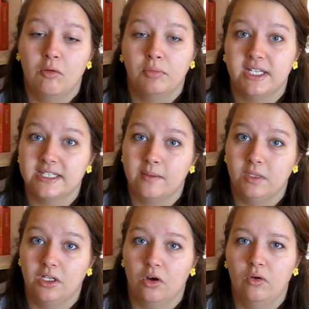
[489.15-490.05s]
please let
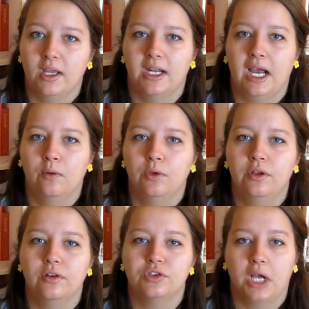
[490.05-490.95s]
me know and I
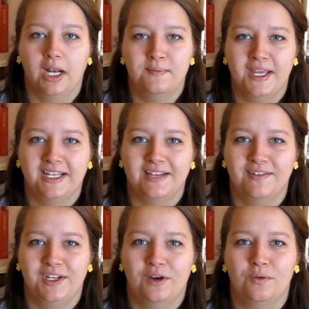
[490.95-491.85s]
will try to make a
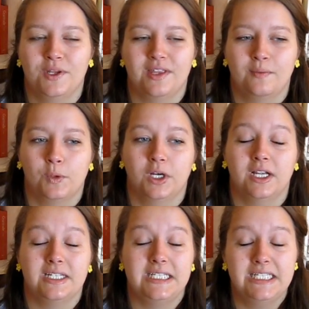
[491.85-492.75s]
video with a more
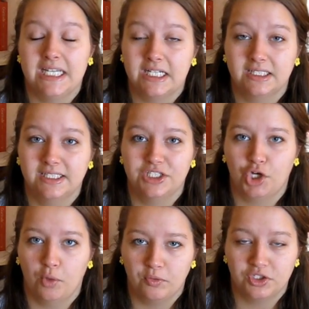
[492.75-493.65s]
detailed
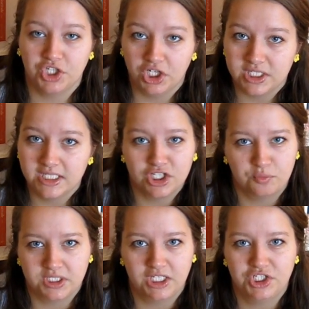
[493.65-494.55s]
chart, chart
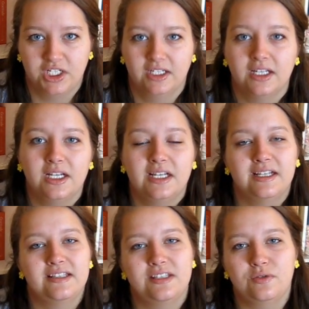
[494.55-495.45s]
interpretation
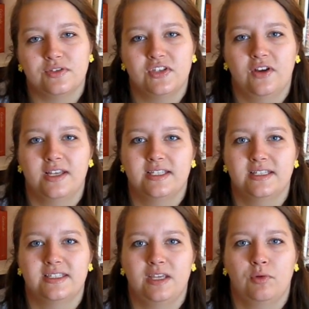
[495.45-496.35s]
soon so you guys
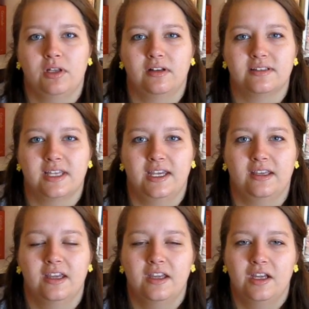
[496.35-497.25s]
can see what it looks like